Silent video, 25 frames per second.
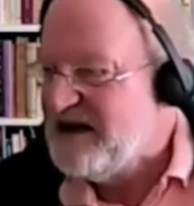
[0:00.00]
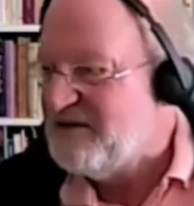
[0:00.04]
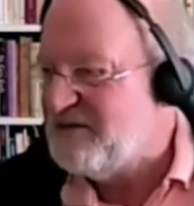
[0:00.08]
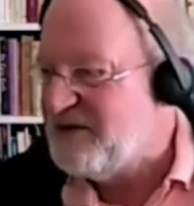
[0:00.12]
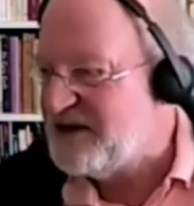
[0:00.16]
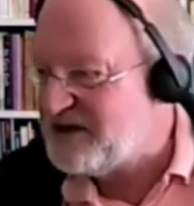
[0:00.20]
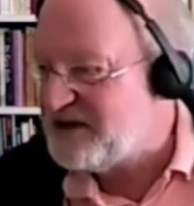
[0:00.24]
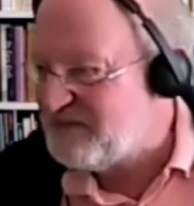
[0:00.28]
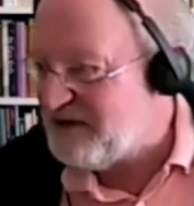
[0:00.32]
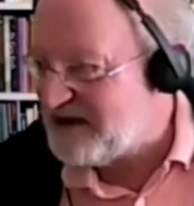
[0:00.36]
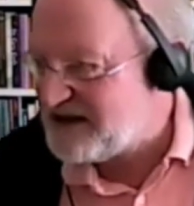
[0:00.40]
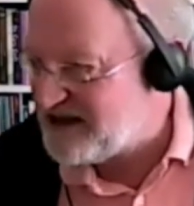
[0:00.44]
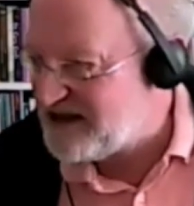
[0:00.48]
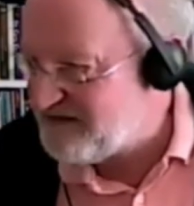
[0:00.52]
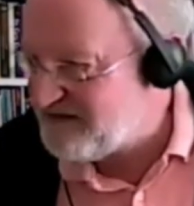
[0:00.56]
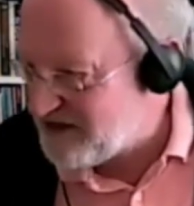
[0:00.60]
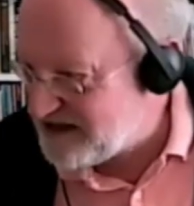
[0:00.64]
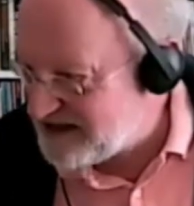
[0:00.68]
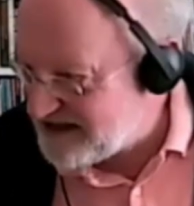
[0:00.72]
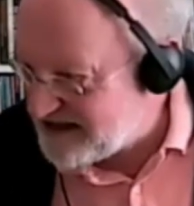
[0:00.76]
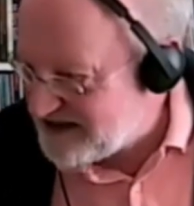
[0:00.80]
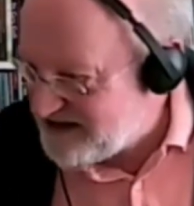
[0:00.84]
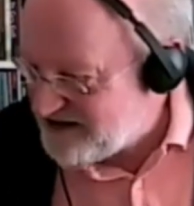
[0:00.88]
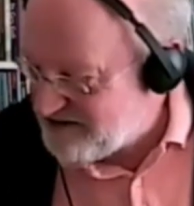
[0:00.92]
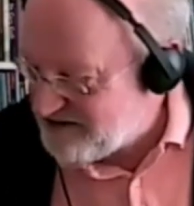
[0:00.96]

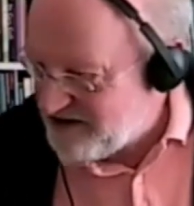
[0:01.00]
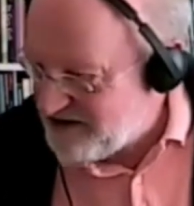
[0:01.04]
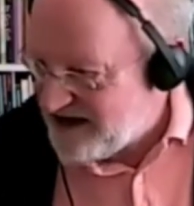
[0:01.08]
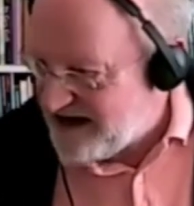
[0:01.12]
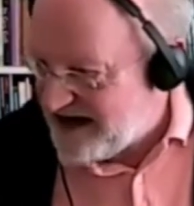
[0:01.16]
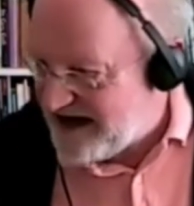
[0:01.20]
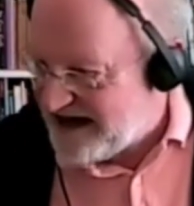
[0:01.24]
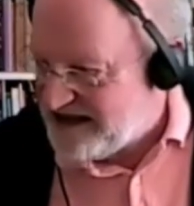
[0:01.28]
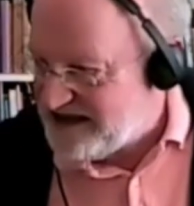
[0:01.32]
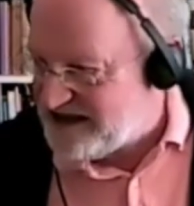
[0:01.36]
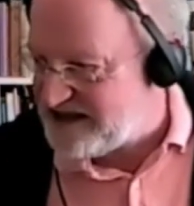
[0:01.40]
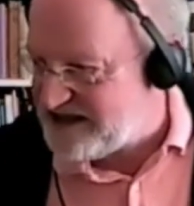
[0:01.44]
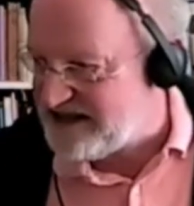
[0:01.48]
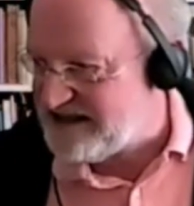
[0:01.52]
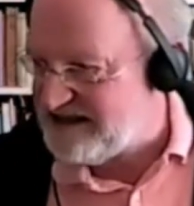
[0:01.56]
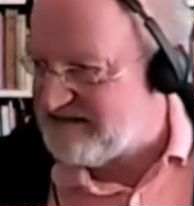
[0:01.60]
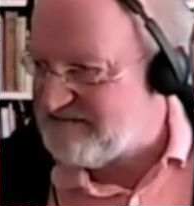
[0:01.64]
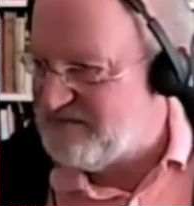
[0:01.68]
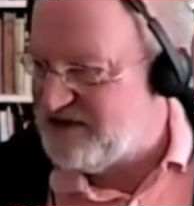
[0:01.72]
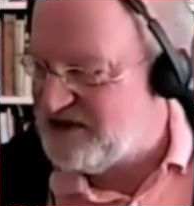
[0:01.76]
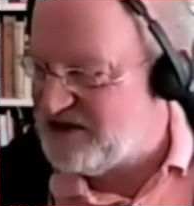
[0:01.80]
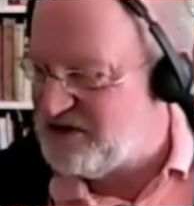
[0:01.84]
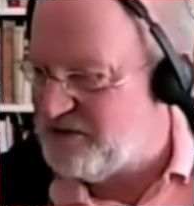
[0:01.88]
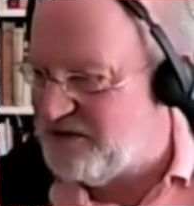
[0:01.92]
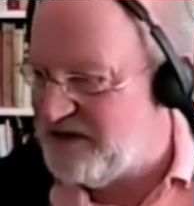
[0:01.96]
What is the relation
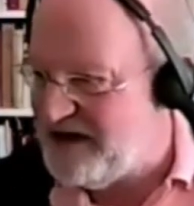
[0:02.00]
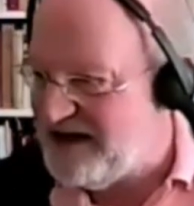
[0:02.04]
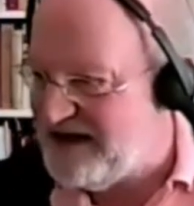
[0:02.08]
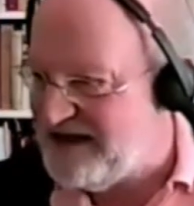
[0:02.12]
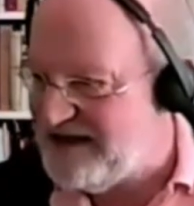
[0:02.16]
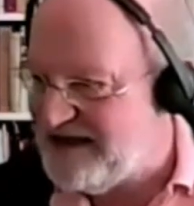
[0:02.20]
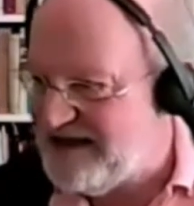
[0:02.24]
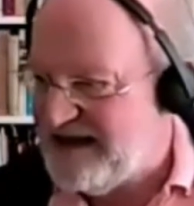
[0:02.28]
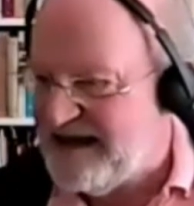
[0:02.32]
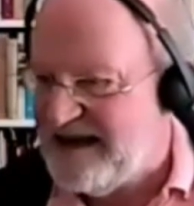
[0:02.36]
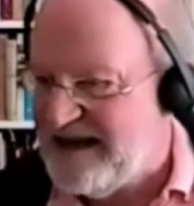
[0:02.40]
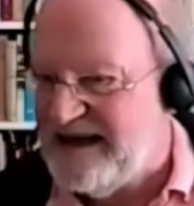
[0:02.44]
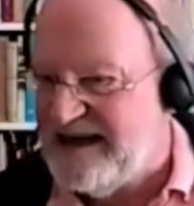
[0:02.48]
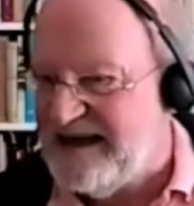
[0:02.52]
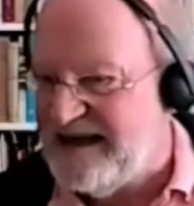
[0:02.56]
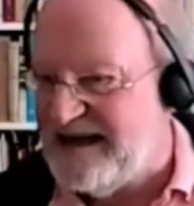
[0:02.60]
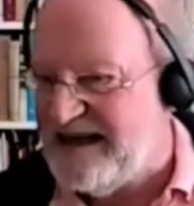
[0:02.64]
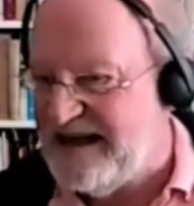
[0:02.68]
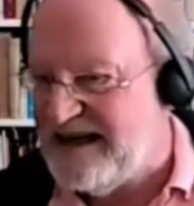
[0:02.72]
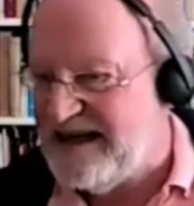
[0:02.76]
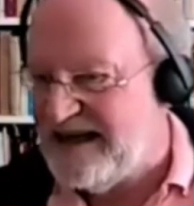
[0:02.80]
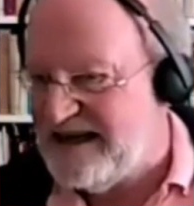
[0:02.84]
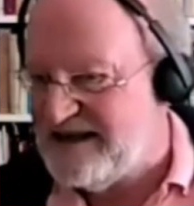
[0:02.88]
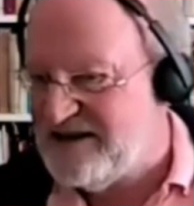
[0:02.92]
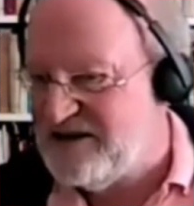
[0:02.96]
between
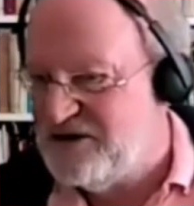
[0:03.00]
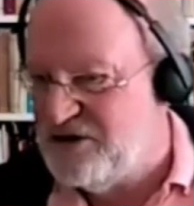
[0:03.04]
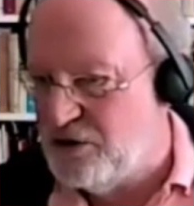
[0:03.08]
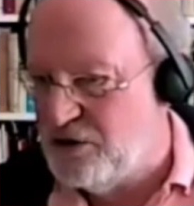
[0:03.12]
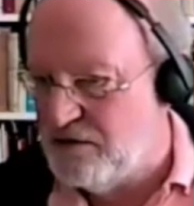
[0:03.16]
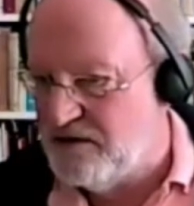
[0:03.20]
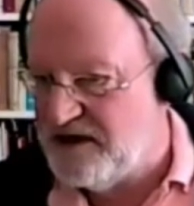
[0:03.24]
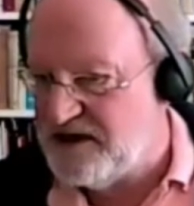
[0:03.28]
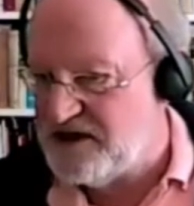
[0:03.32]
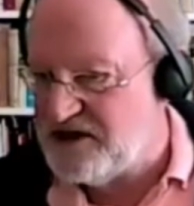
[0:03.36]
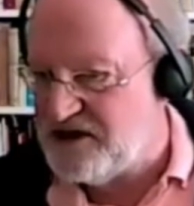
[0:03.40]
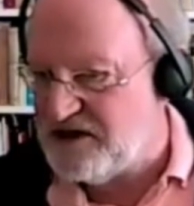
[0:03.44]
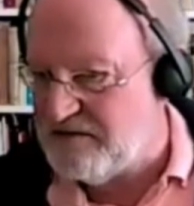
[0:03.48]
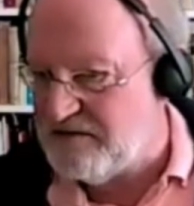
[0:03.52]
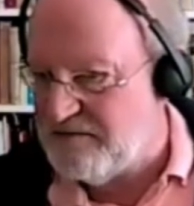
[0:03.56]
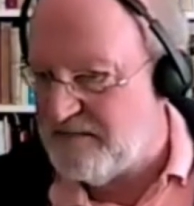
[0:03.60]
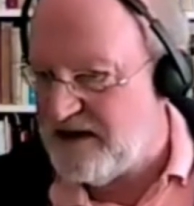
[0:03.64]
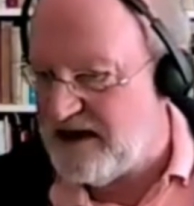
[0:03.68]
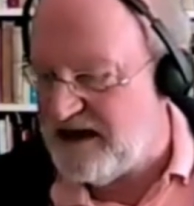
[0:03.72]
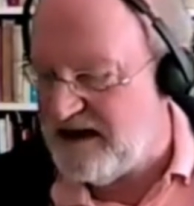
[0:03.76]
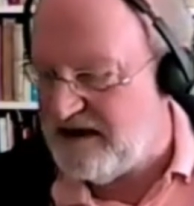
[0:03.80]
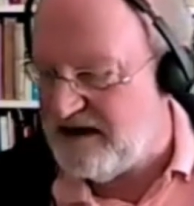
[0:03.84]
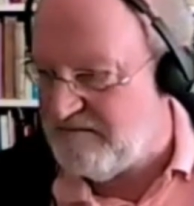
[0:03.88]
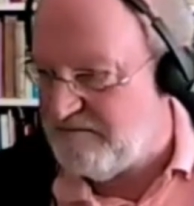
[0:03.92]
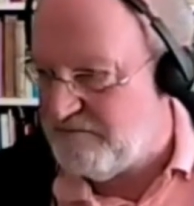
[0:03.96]
tourism
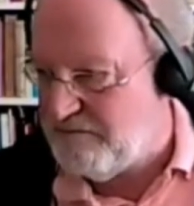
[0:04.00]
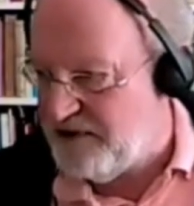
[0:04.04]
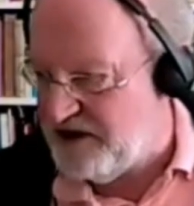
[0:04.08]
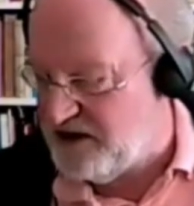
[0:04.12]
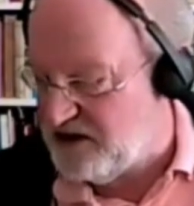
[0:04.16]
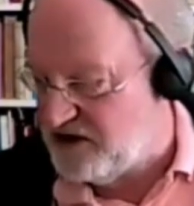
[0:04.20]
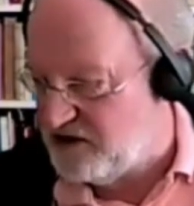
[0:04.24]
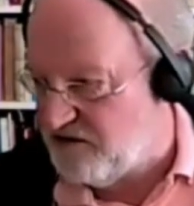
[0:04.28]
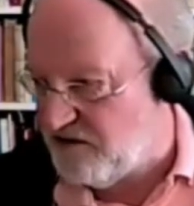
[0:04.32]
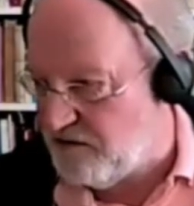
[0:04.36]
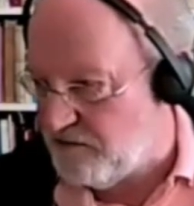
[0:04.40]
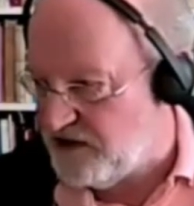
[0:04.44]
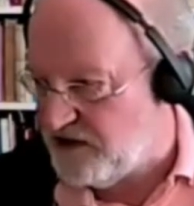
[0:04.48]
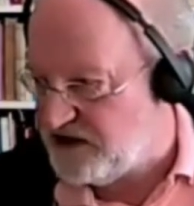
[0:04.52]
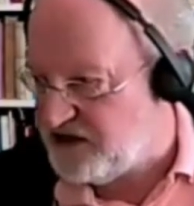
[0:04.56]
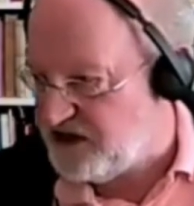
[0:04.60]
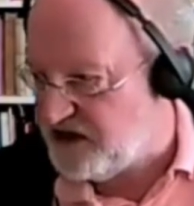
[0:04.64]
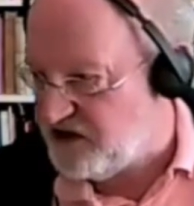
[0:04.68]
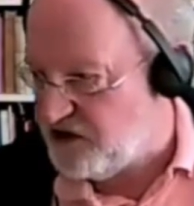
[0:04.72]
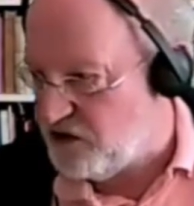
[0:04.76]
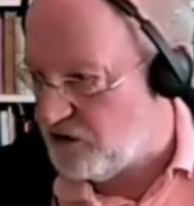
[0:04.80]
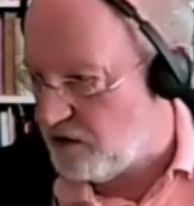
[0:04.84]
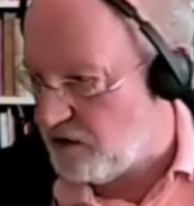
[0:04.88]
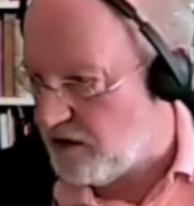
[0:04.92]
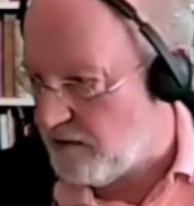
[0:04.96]
and pilgrimage,
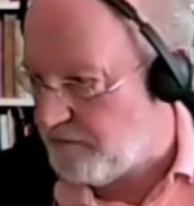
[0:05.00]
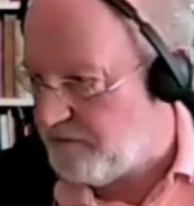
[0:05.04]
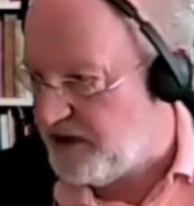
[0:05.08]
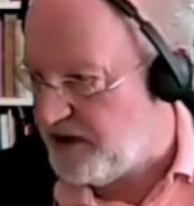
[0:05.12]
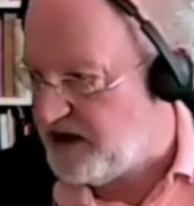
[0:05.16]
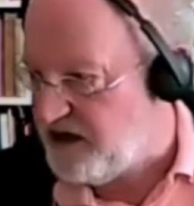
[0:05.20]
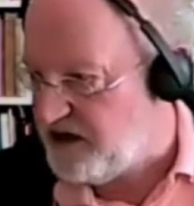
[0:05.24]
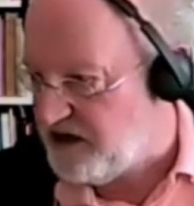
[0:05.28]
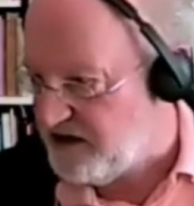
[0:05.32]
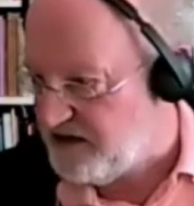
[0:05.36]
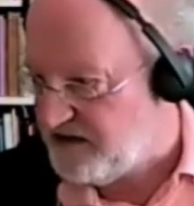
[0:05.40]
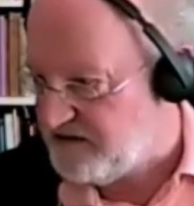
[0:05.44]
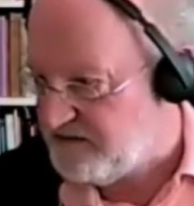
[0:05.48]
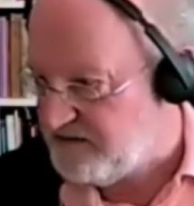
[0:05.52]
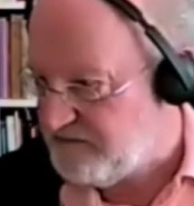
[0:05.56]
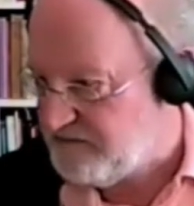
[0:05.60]
in your opinion?